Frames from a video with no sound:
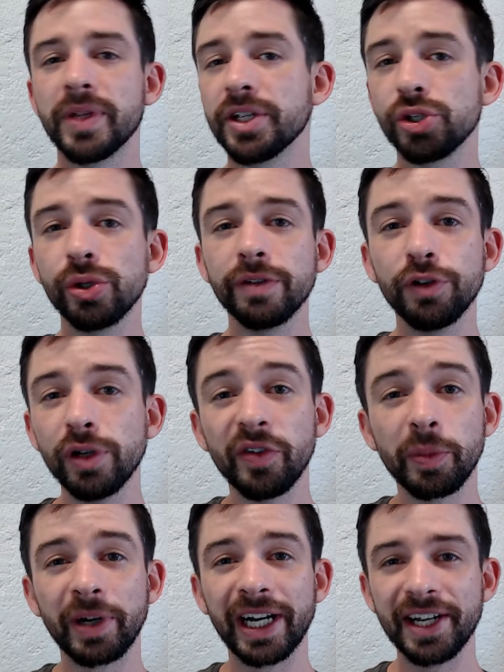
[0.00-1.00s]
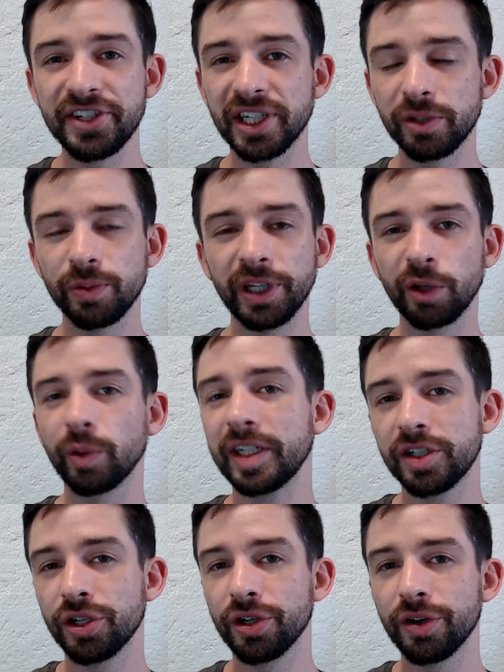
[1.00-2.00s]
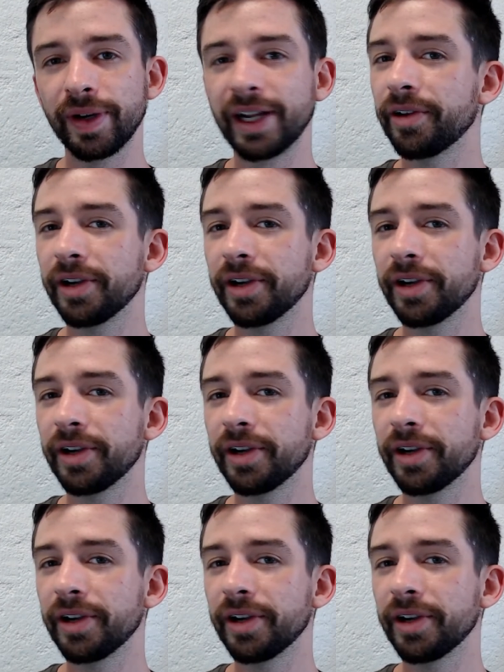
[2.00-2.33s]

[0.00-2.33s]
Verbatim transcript: So if you have a project with a quick turnaround,